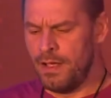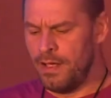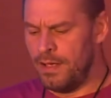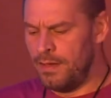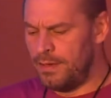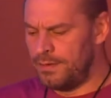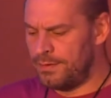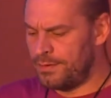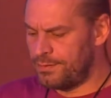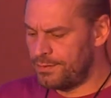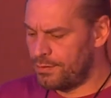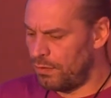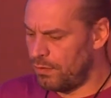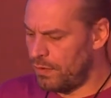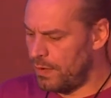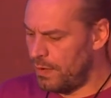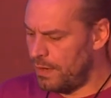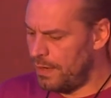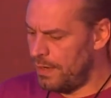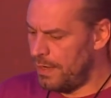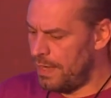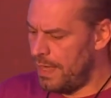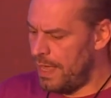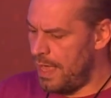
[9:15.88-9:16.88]

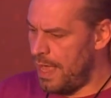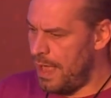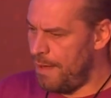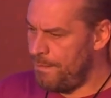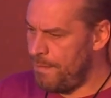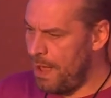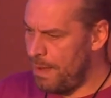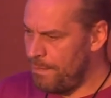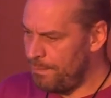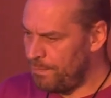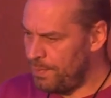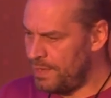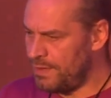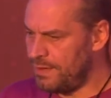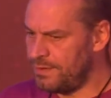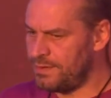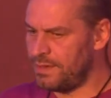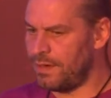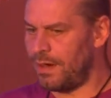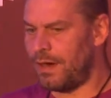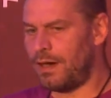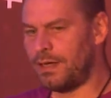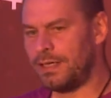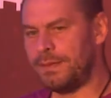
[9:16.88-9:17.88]
So
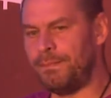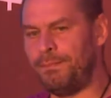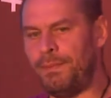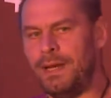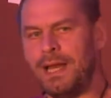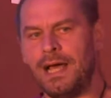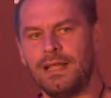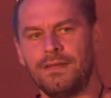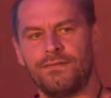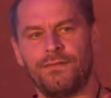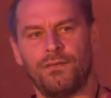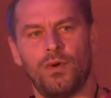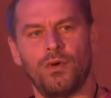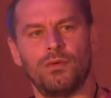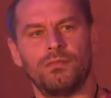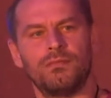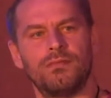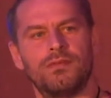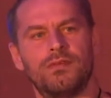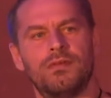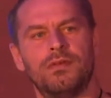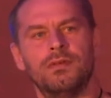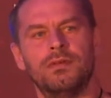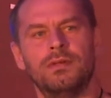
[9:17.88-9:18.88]
MMPs are the
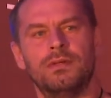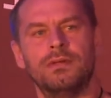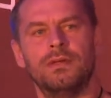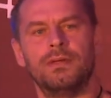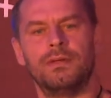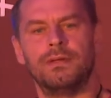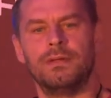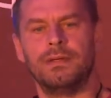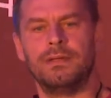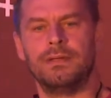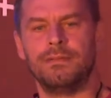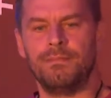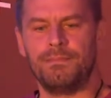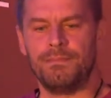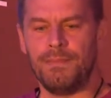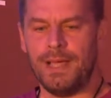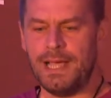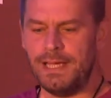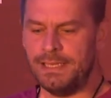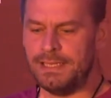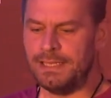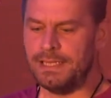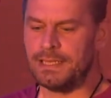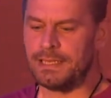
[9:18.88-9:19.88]
platforms,
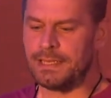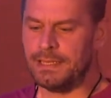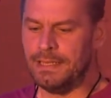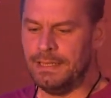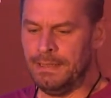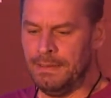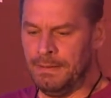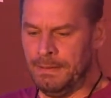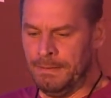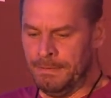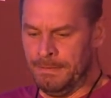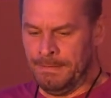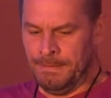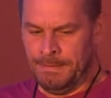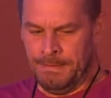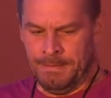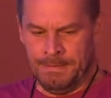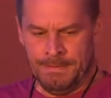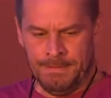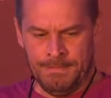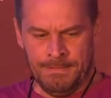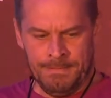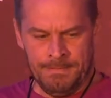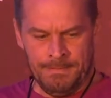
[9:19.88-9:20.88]
basically,
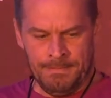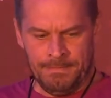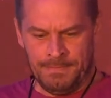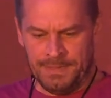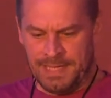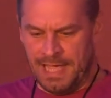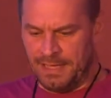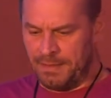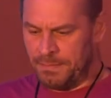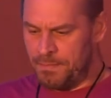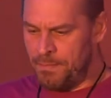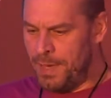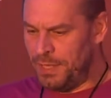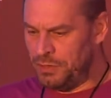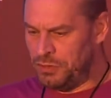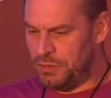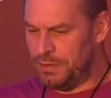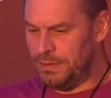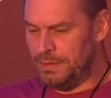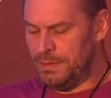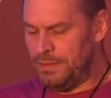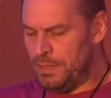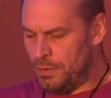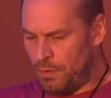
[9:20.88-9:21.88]
that
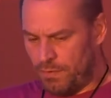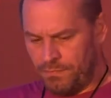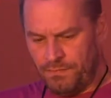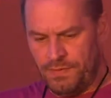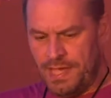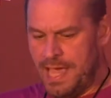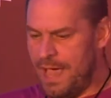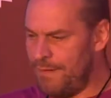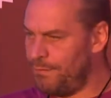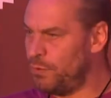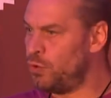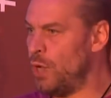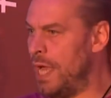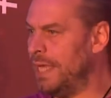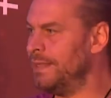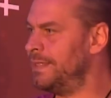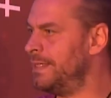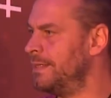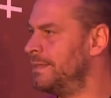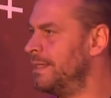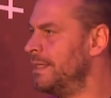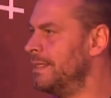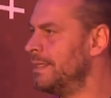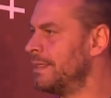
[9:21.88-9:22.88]
match, we have two
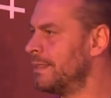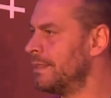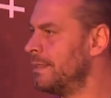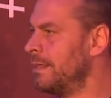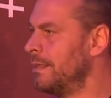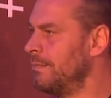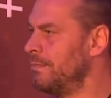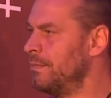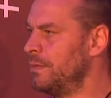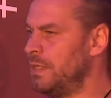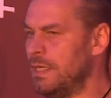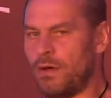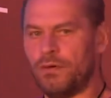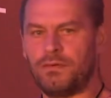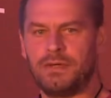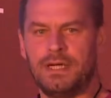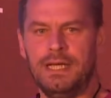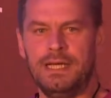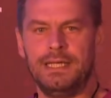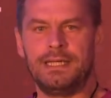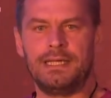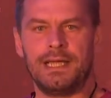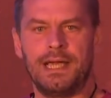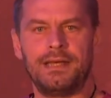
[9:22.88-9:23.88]
entities,
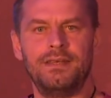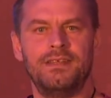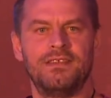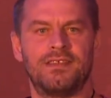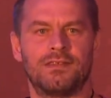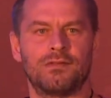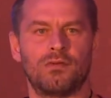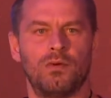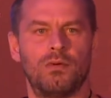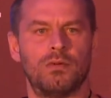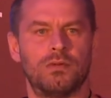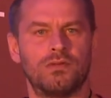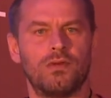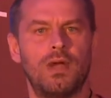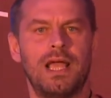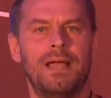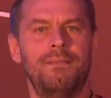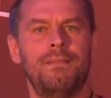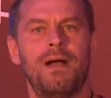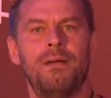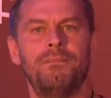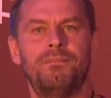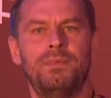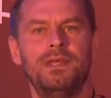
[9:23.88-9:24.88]
click and install. So
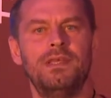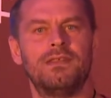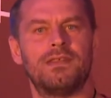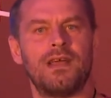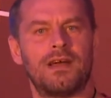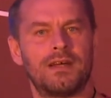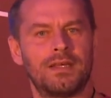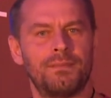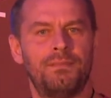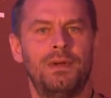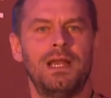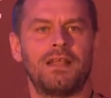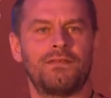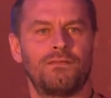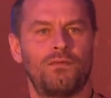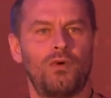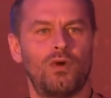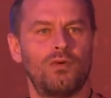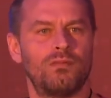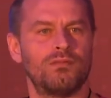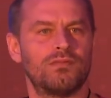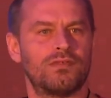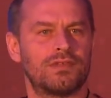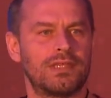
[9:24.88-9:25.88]
MMPs are the
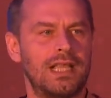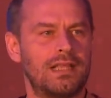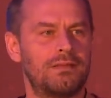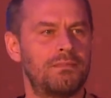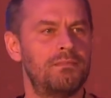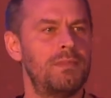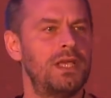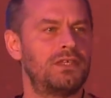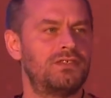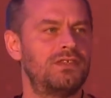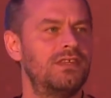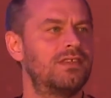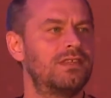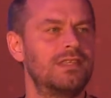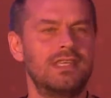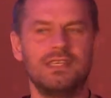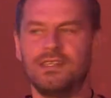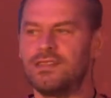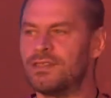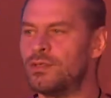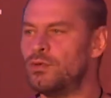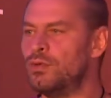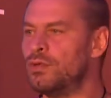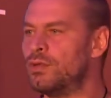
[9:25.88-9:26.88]
platforms that matches
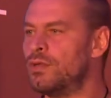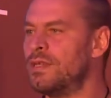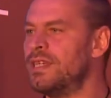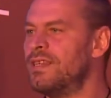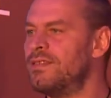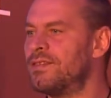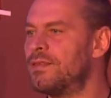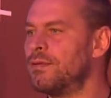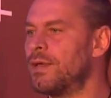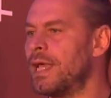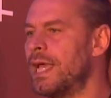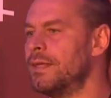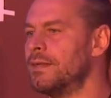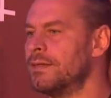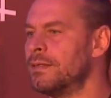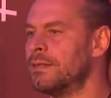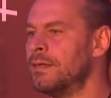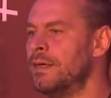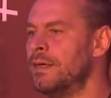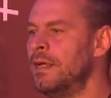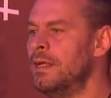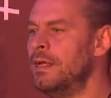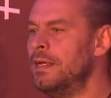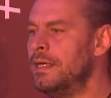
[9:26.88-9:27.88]
these two things together.
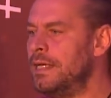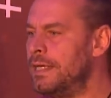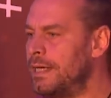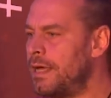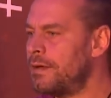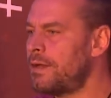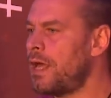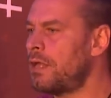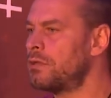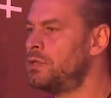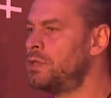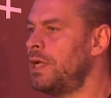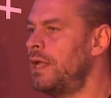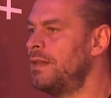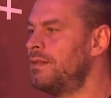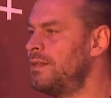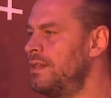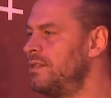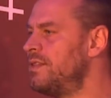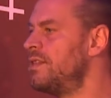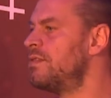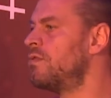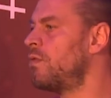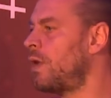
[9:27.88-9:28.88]
In a nutshell,
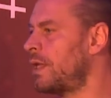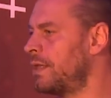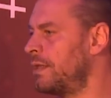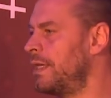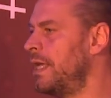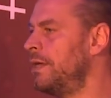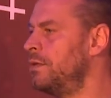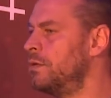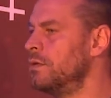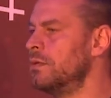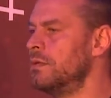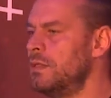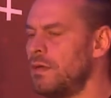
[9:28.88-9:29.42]
this is what they do.